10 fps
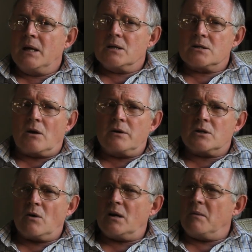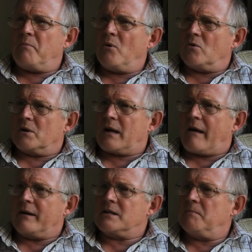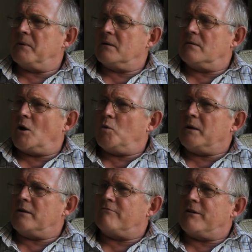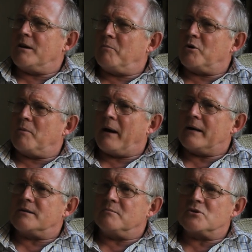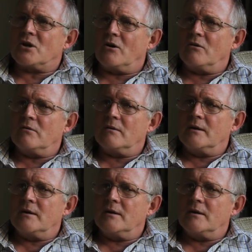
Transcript: So he's quite an important character, but nobody had written a book about him. So